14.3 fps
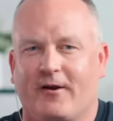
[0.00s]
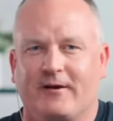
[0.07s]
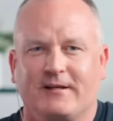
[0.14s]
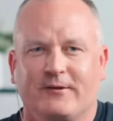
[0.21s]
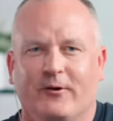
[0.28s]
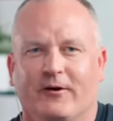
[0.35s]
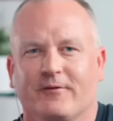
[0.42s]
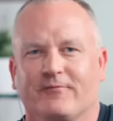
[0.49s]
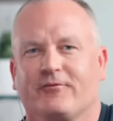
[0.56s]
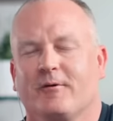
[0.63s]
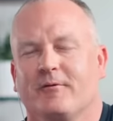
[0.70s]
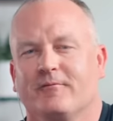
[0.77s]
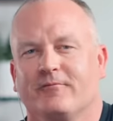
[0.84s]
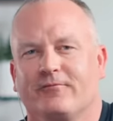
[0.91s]
And you heard it
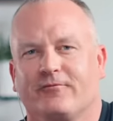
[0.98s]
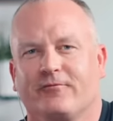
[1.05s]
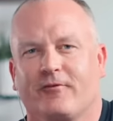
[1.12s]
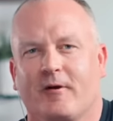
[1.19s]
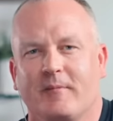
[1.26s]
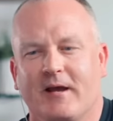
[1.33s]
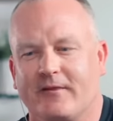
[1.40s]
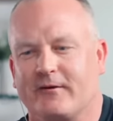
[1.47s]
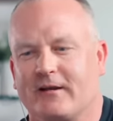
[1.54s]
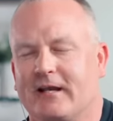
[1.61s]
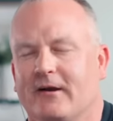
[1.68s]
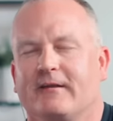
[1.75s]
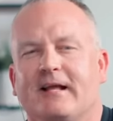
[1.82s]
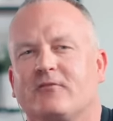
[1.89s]
from from Heather
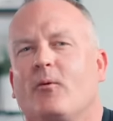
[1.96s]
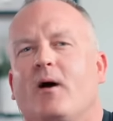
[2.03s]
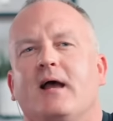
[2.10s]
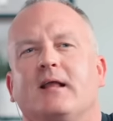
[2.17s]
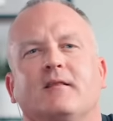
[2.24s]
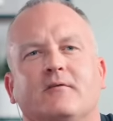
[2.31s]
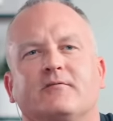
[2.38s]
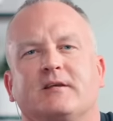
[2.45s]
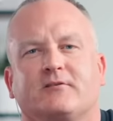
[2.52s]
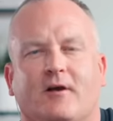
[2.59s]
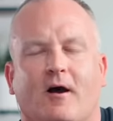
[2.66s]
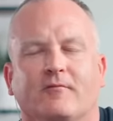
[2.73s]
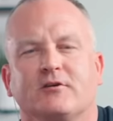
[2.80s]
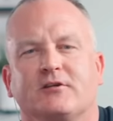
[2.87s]
here, and that's why I love these
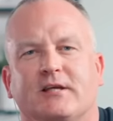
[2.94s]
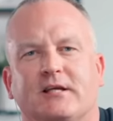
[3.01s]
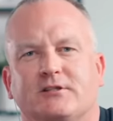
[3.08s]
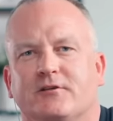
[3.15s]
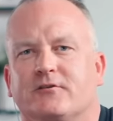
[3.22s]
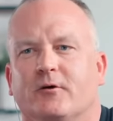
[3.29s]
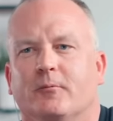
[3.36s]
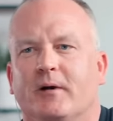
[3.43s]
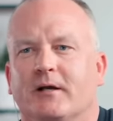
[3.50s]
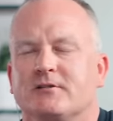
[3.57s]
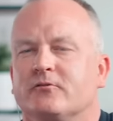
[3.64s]
conversations so much.